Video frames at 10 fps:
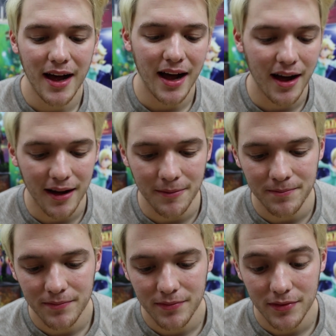
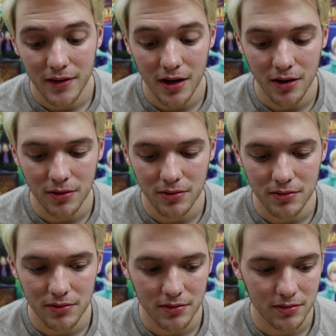Oh.
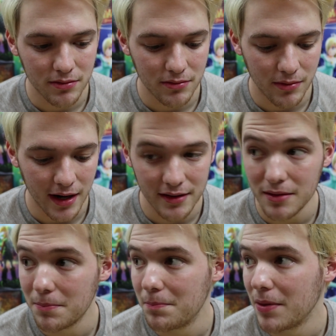Why is
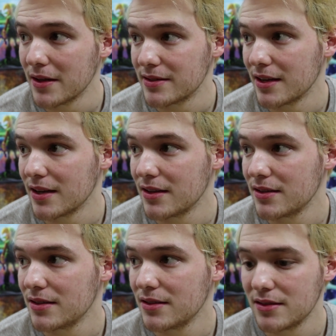it buzzing?
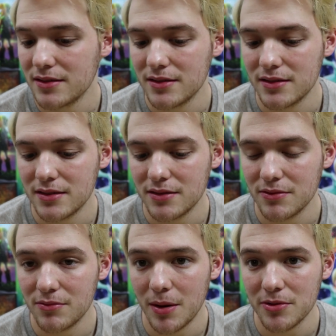
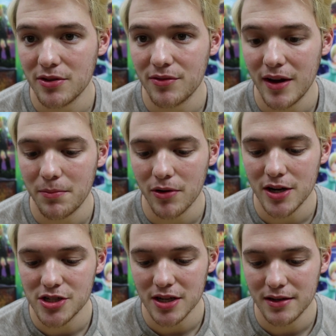Why was there a
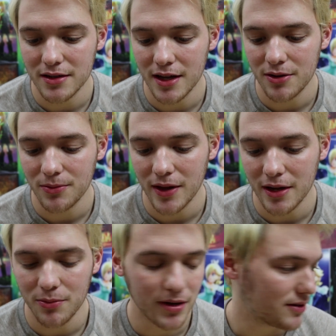vibration? I don't
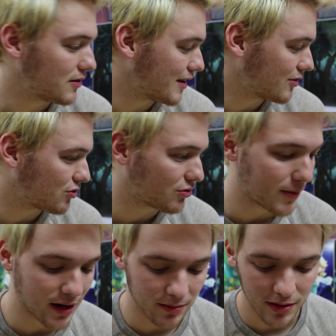like when things just
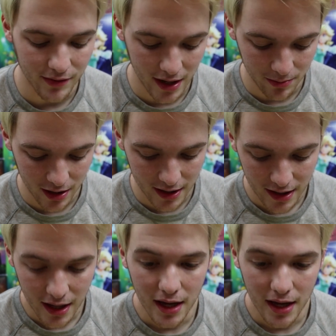randomly vibrate.